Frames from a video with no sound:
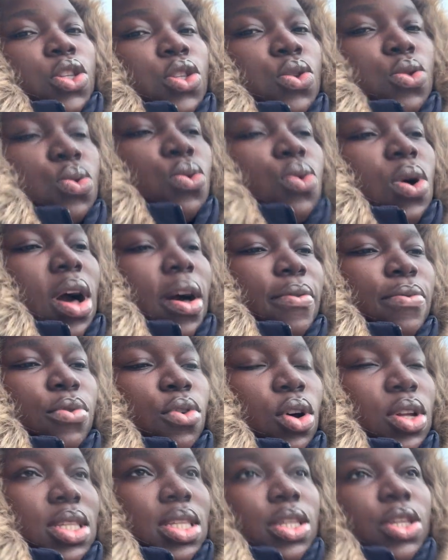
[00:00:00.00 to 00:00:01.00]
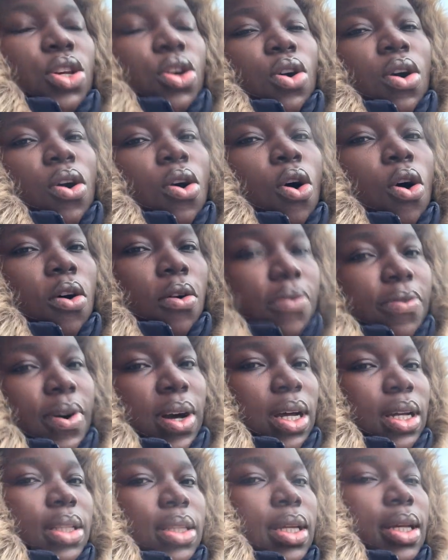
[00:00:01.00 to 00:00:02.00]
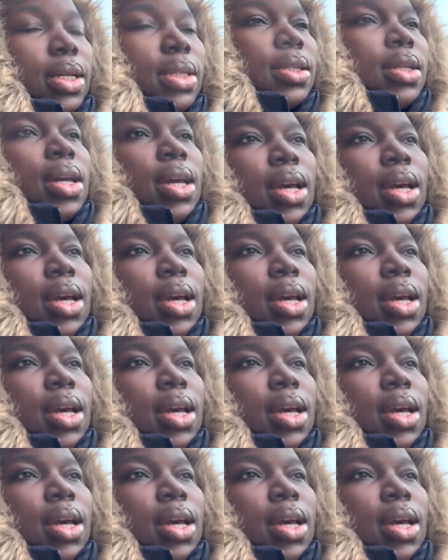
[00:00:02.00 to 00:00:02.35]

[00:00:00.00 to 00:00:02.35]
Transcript: to have gotten your offer, then